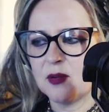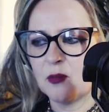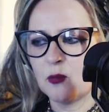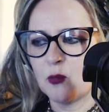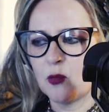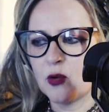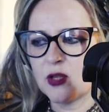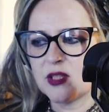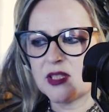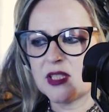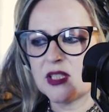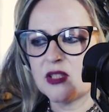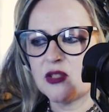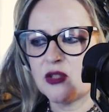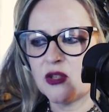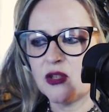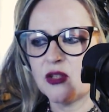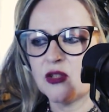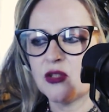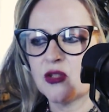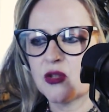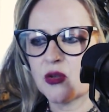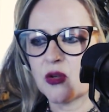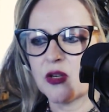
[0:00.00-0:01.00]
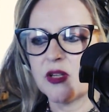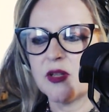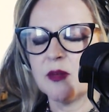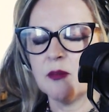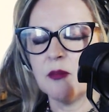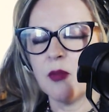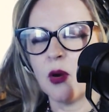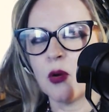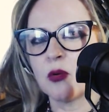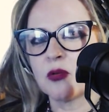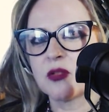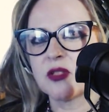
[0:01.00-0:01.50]
what did you enjoy
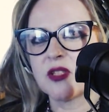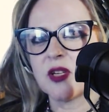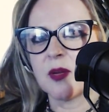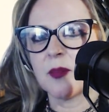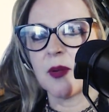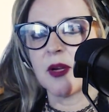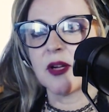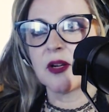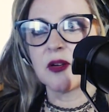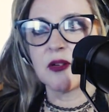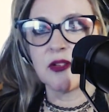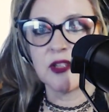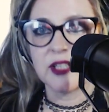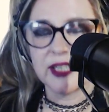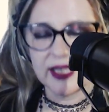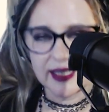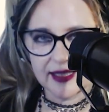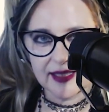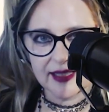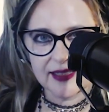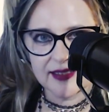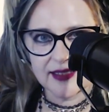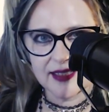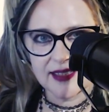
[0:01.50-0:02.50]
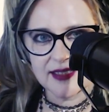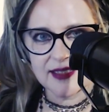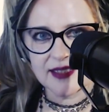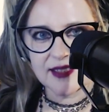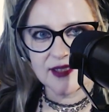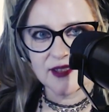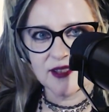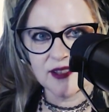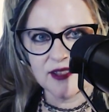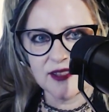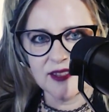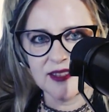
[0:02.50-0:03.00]
the most about creating that
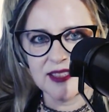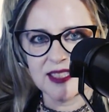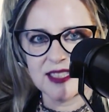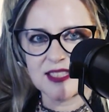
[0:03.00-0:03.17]
song